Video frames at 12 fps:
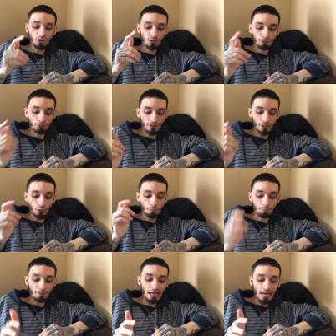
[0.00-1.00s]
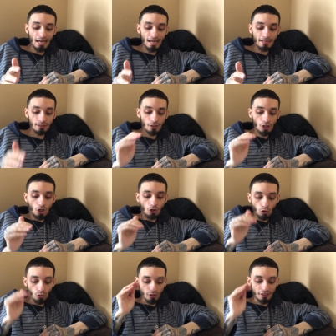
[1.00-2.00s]
you feel bad
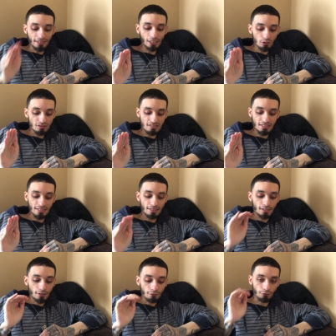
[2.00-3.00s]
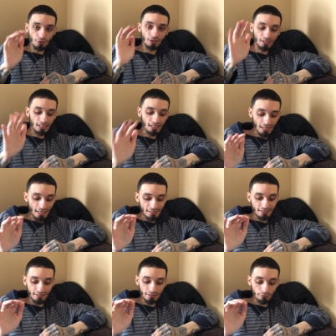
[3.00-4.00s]
or guilty for the
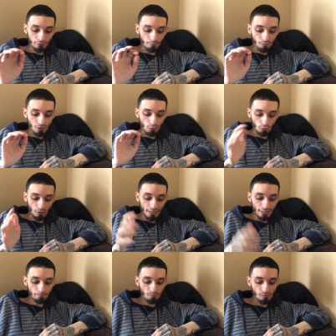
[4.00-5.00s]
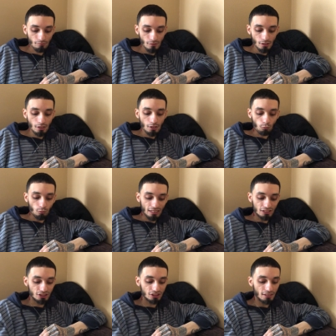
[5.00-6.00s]
collective, right?
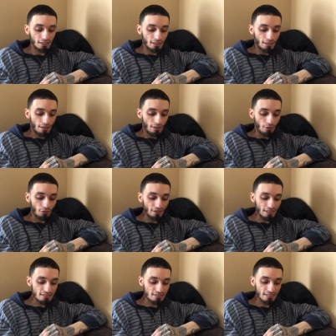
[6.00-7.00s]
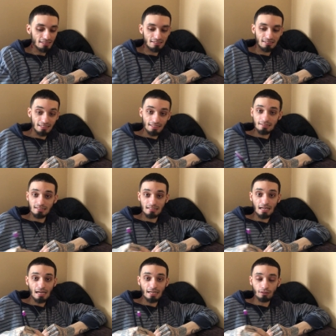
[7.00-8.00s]
Which this is this
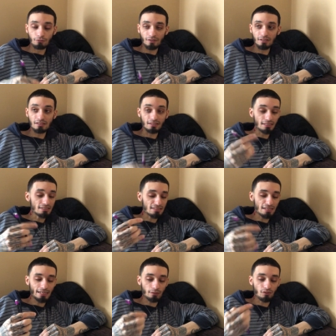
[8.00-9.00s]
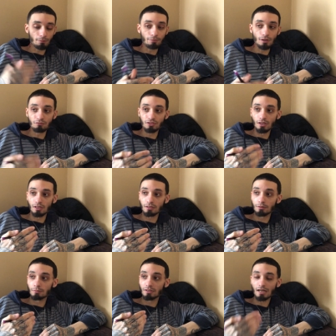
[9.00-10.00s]
side of it, this side of the
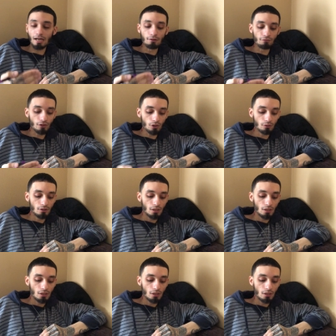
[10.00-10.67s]
convo,